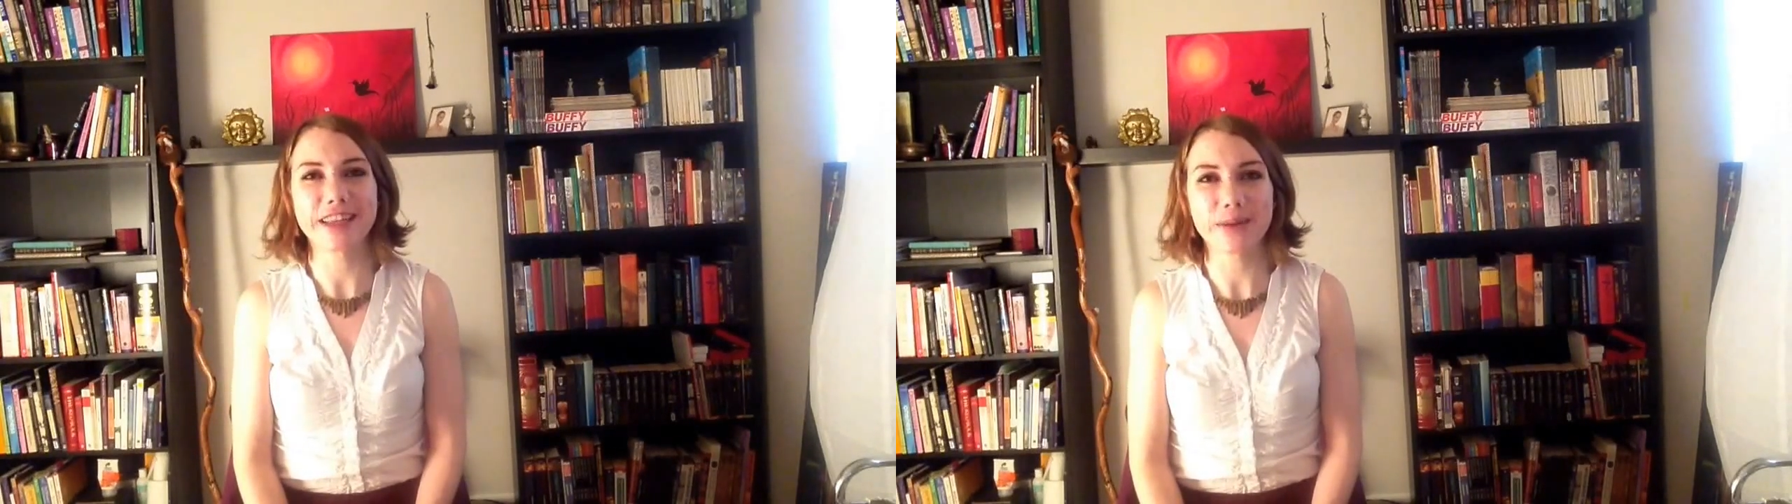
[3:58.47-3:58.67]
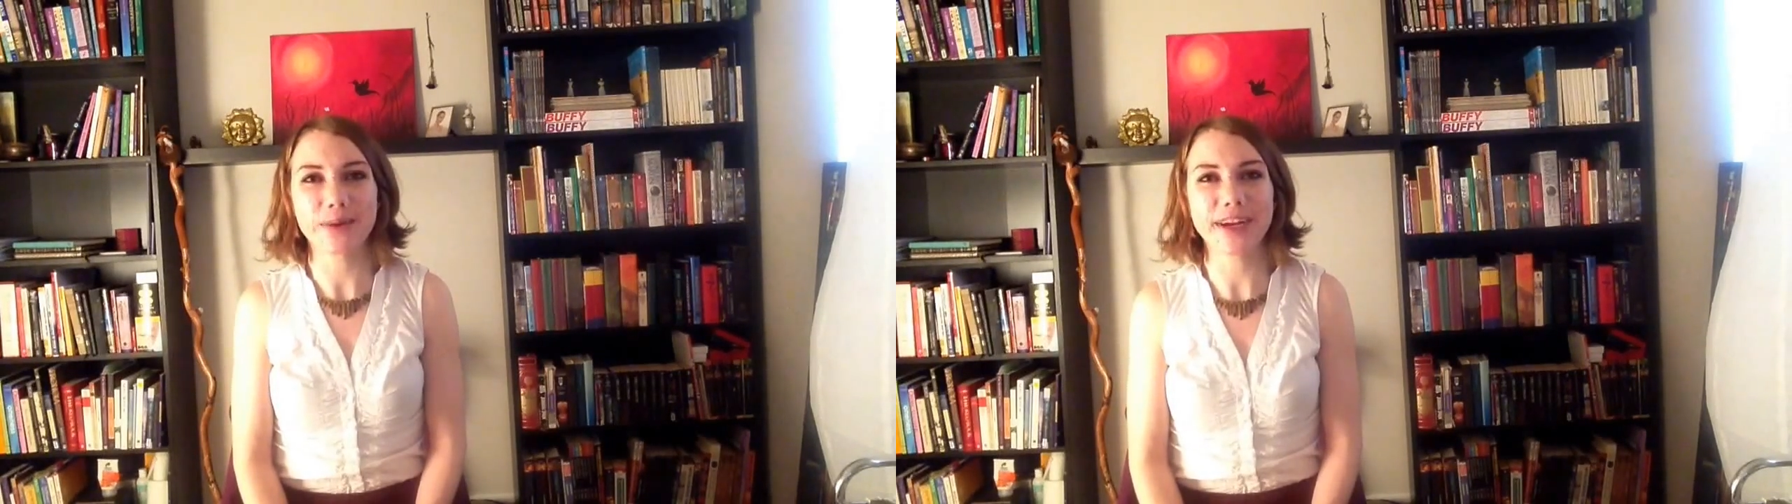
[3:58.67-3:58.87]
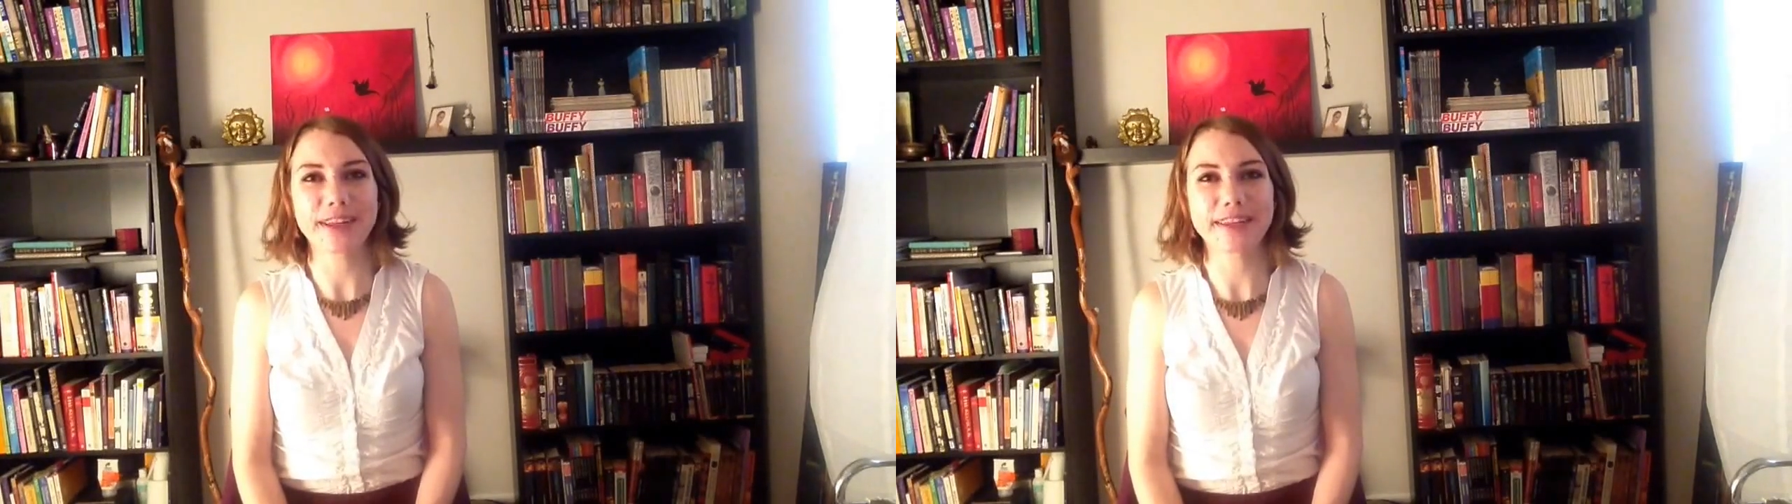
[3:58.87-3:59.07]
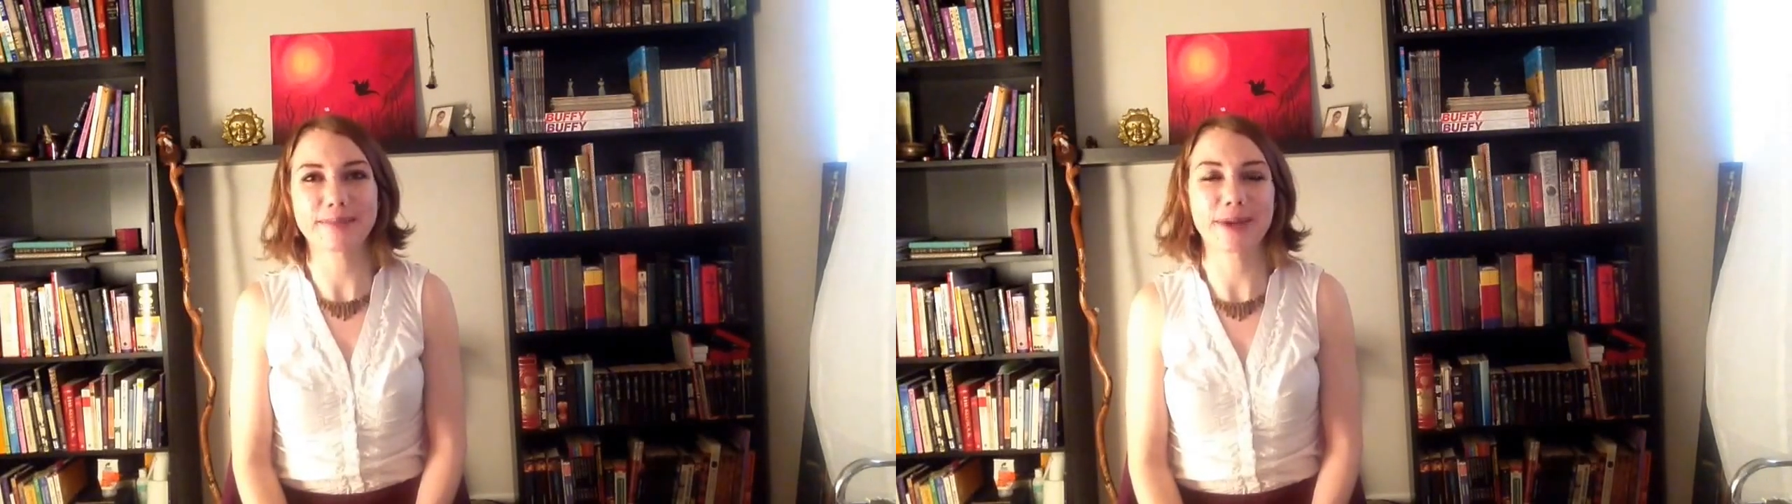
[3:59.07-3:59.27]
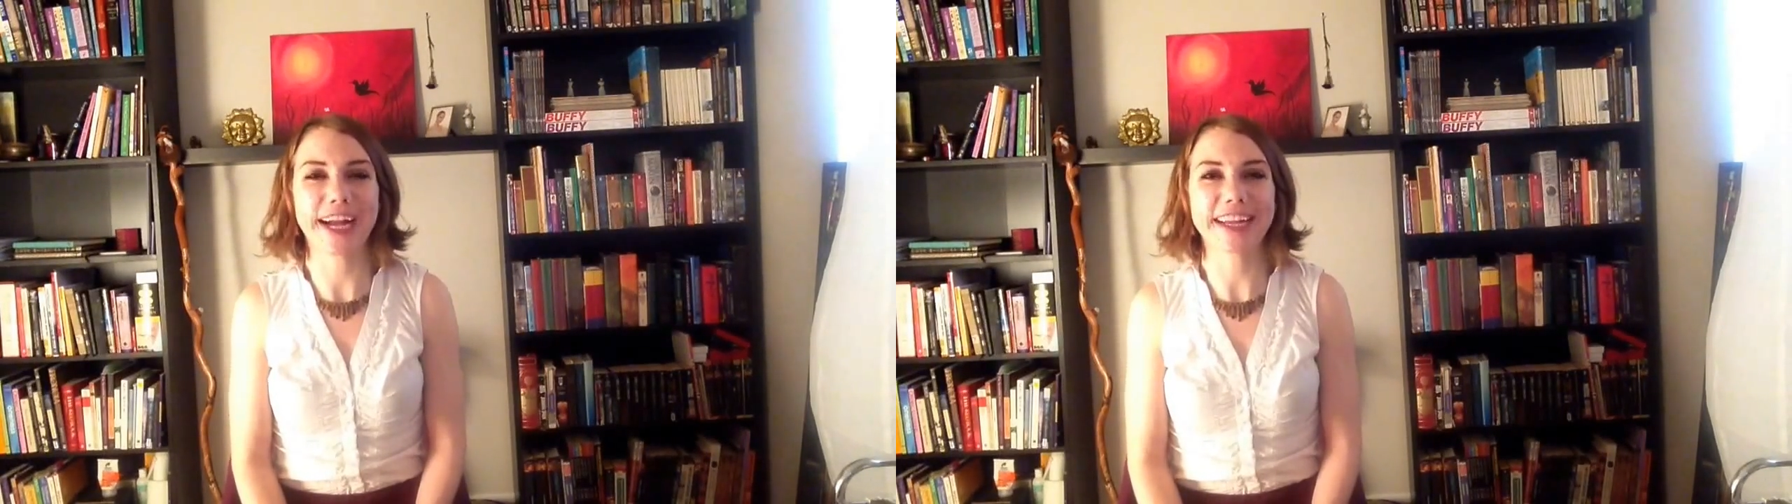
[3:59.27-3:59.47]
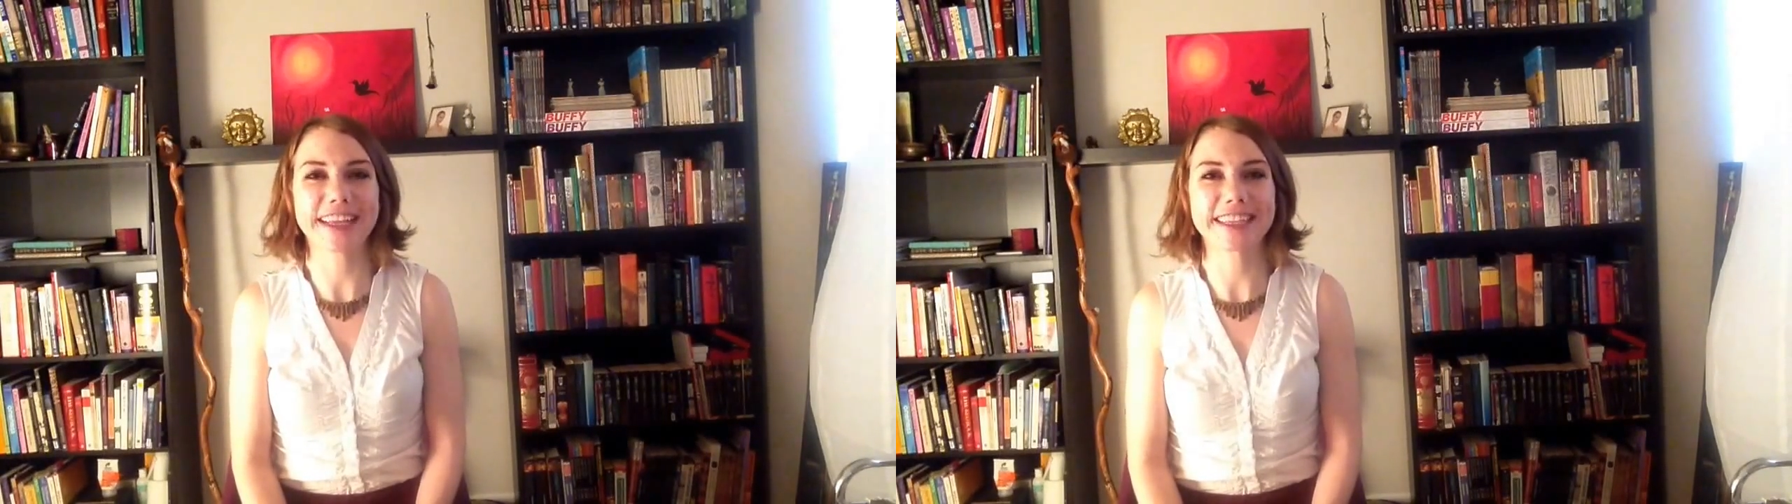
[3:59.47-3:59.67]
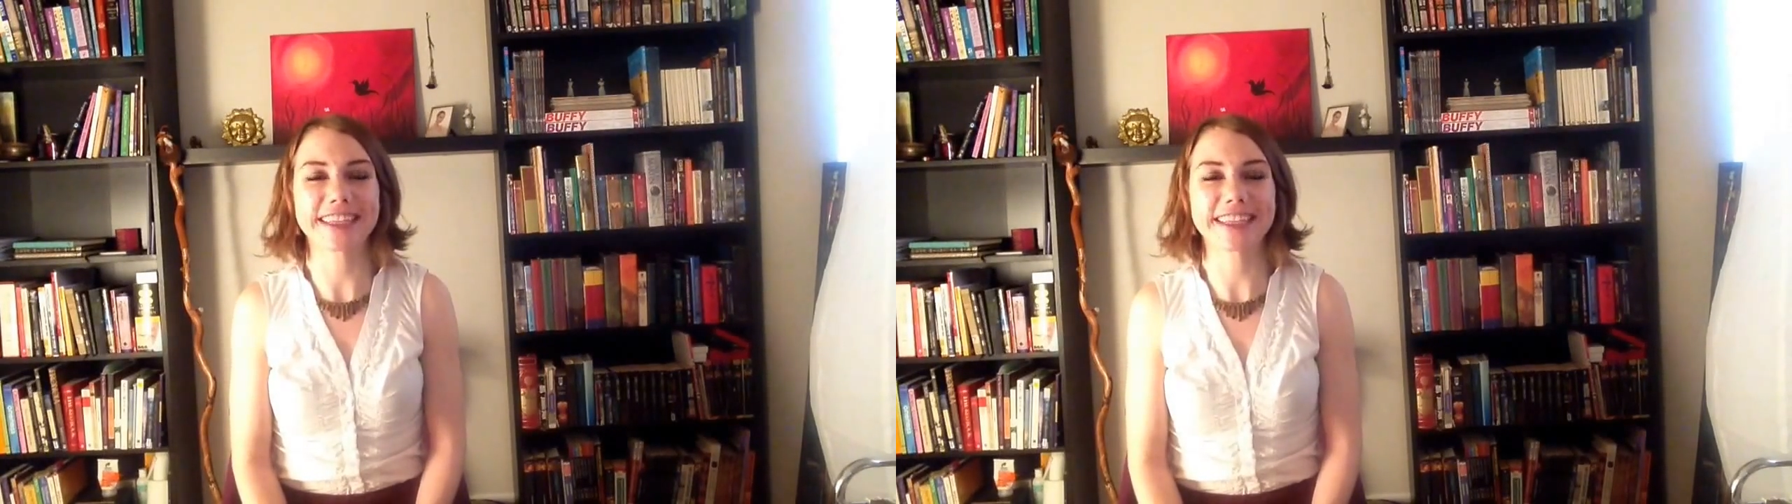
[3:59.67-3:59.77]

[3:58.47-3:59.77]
where this practice